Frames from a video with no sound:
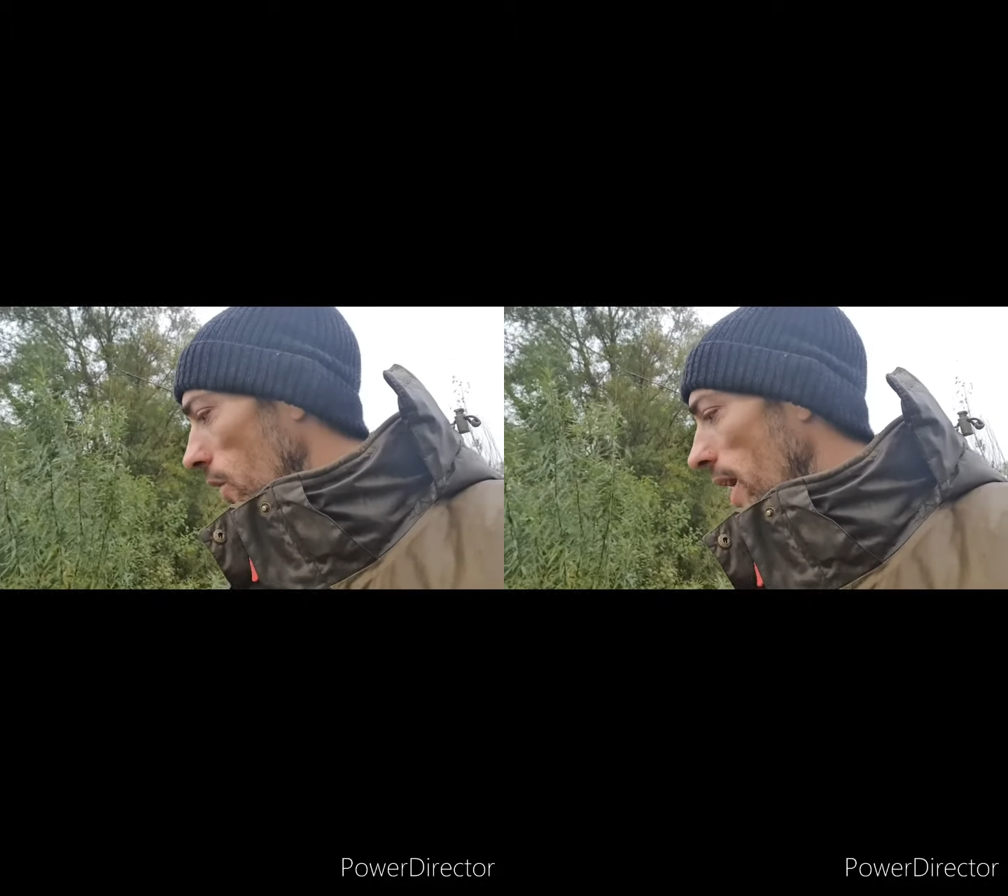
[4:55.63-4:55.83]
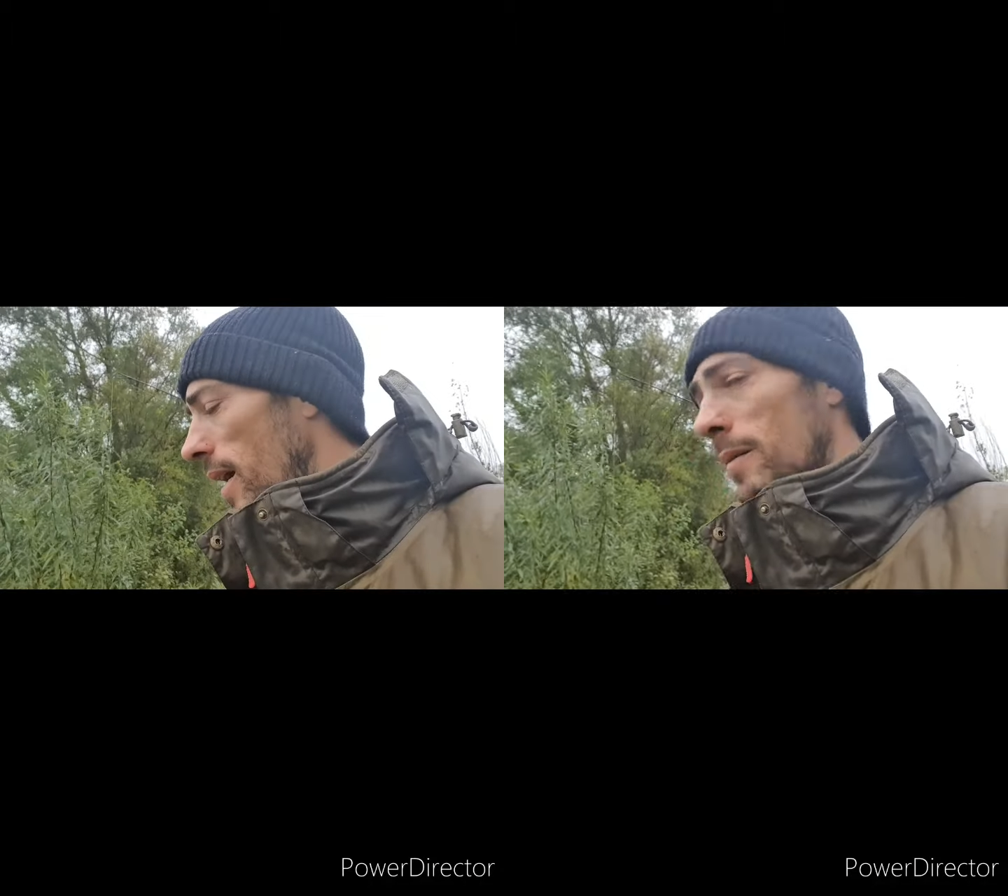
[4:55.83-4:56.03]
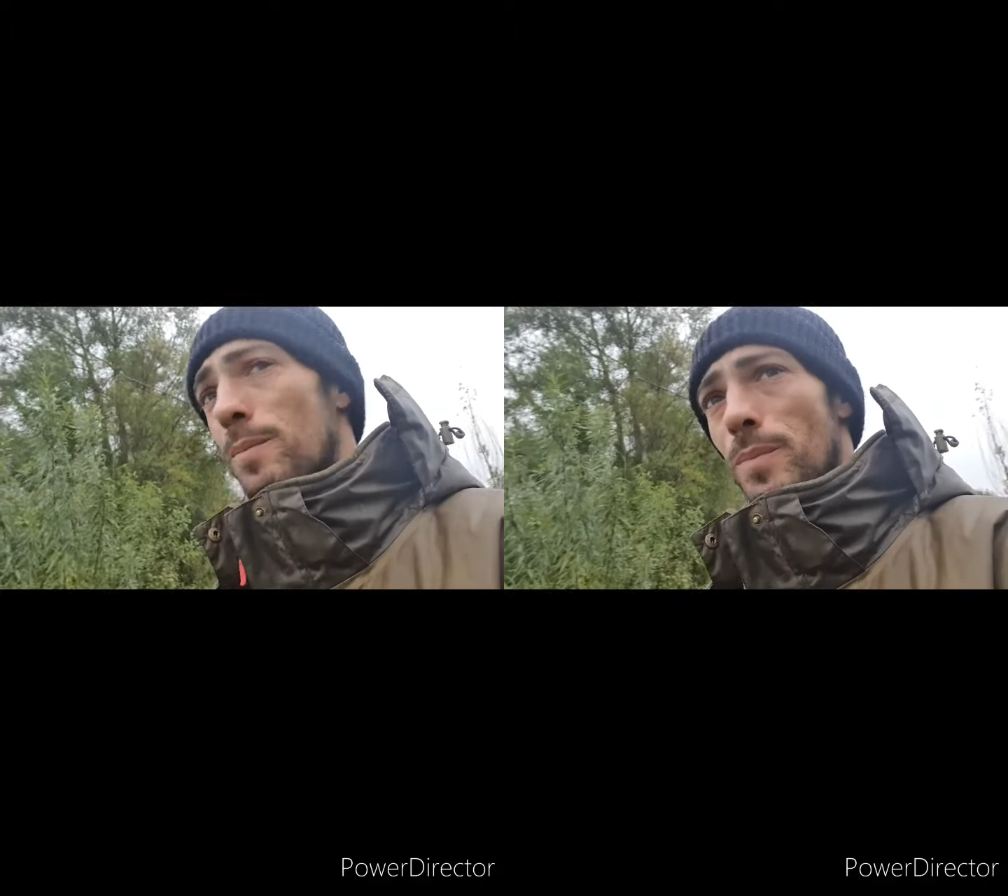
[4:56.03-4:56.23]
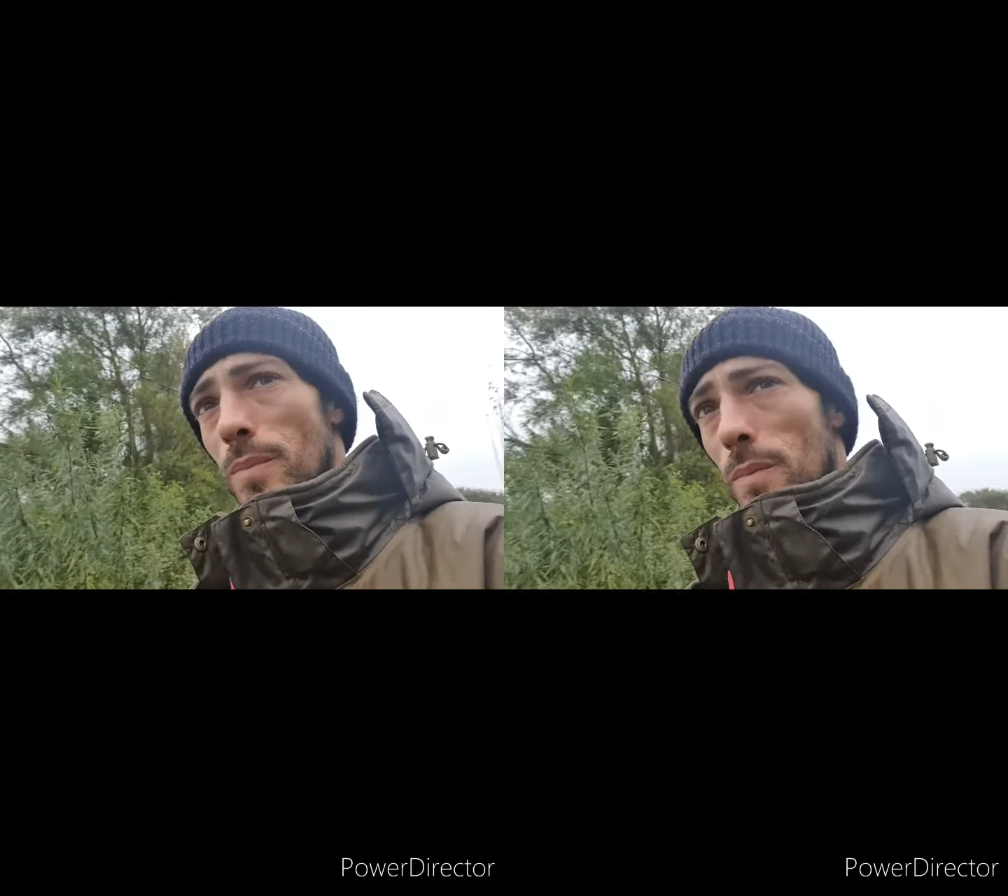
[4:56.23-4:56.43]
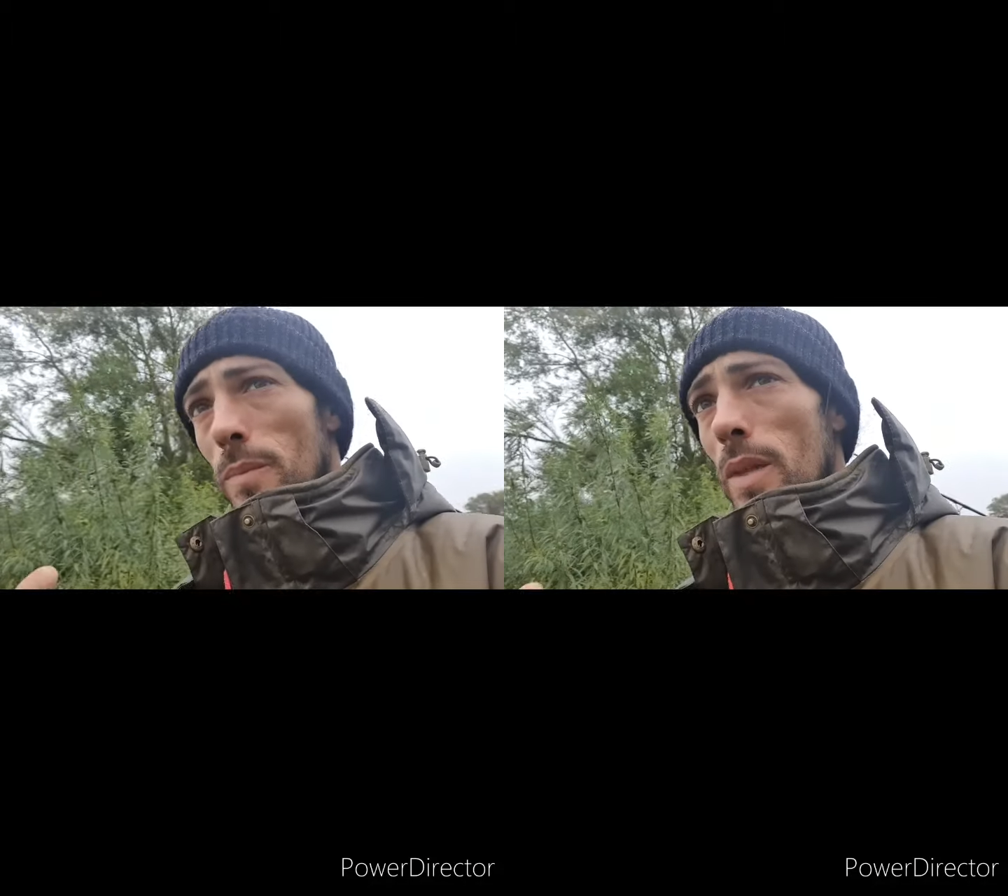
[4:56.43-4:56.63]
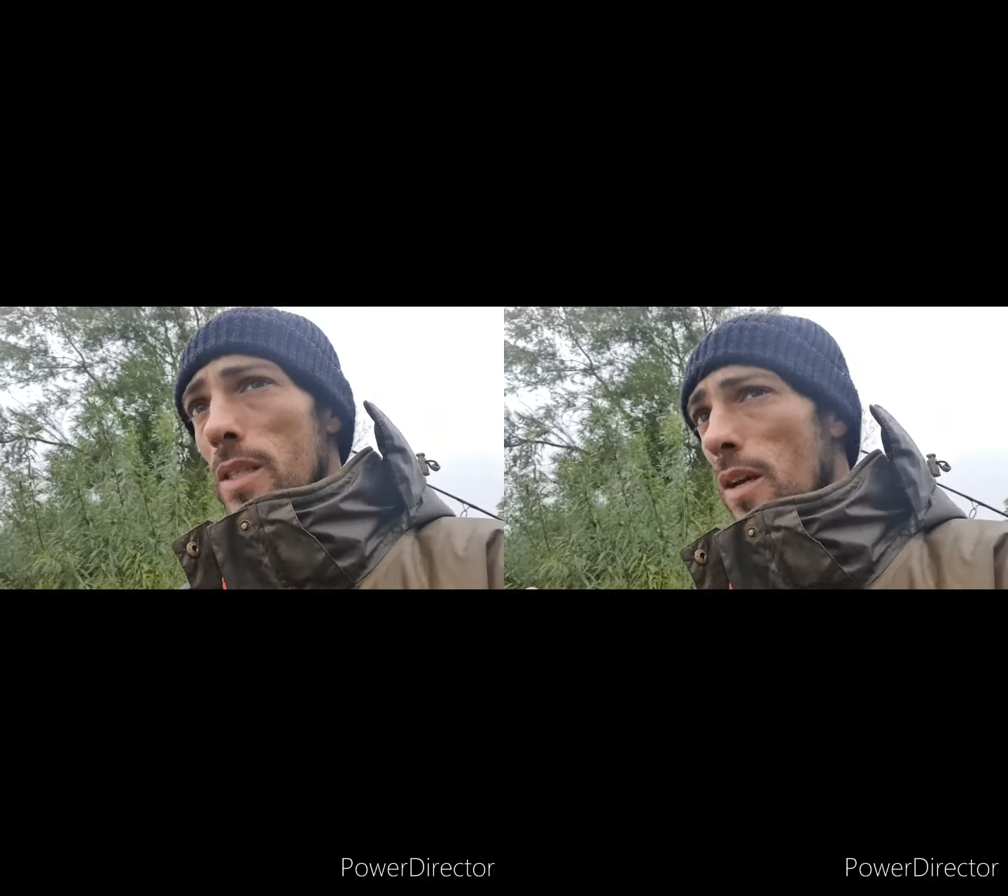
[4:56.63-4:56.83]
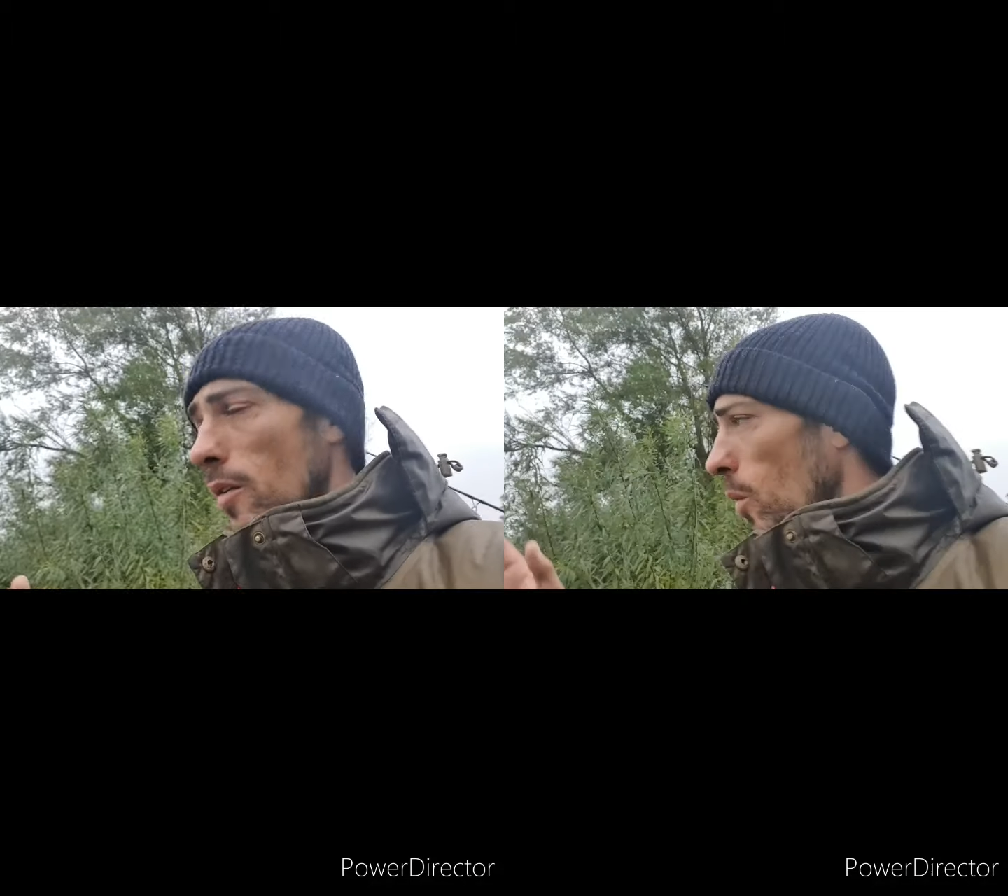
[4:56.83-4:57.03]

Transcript: rod out. So I've